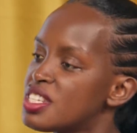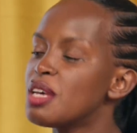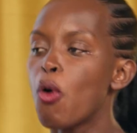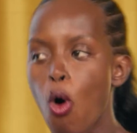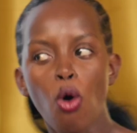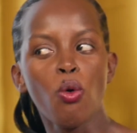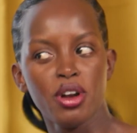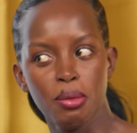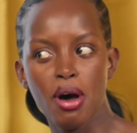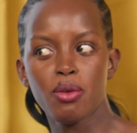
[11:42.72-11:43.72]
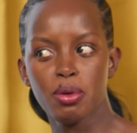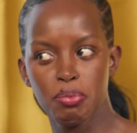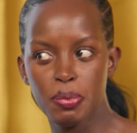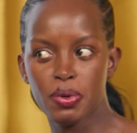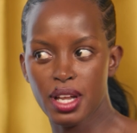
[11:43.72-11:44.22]
you seem awkward about
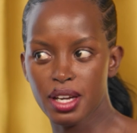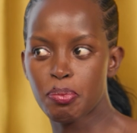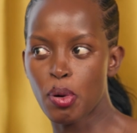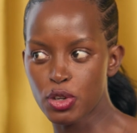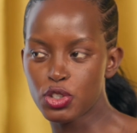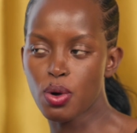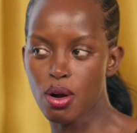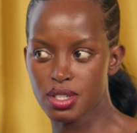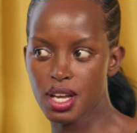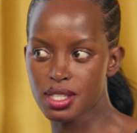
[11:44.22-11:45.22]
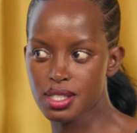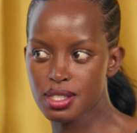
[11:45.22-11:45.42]
when people like point you out as